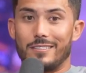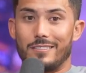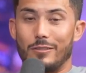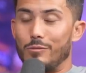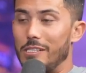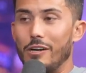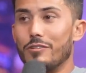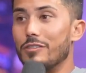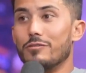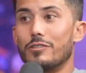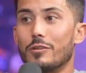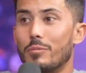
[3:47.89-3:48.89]
There was no
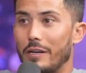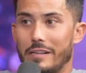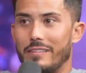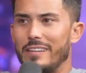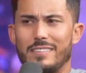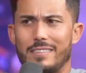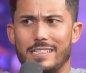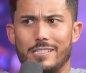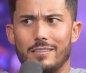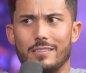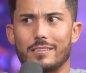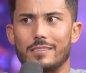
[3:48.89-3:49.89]
YouTube or anything
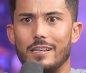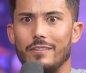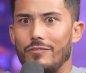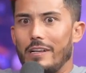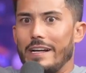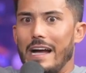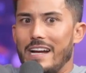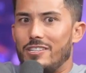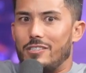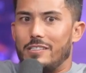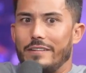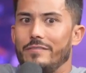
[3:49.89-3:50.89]
teaching this stuff. Like I
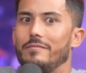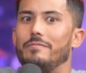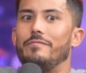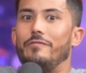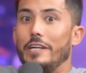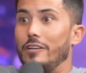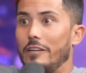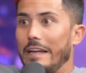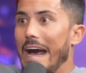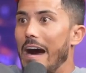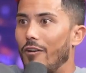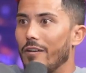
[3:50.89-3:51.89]
just had figured it
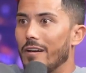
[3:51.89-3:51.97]
out.